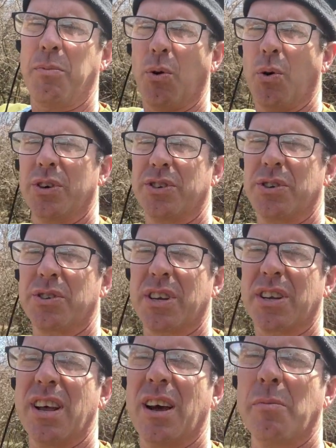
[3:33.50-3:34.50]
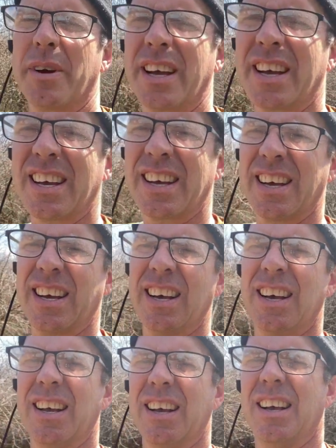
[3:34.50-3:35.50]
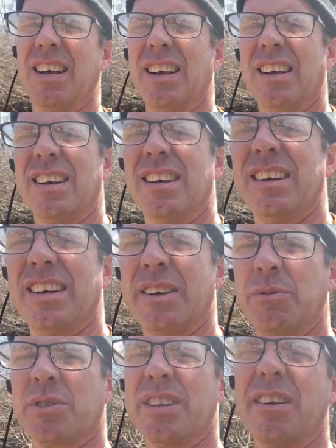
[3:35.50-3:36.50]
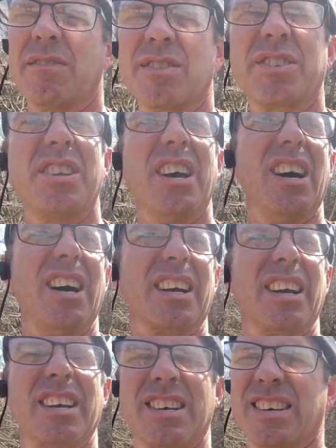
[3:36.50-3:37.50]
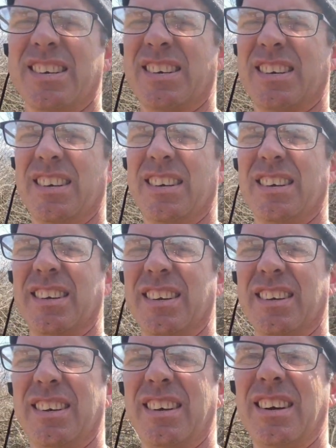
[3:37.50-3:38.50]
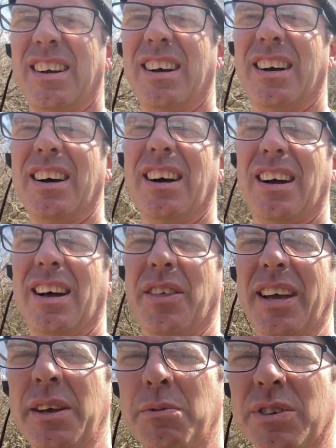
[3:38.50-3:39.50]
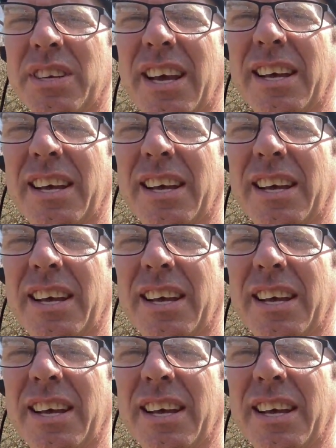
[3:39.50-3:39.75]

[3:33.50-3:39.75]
always used to tell me he was never stuck. Uh, I think he was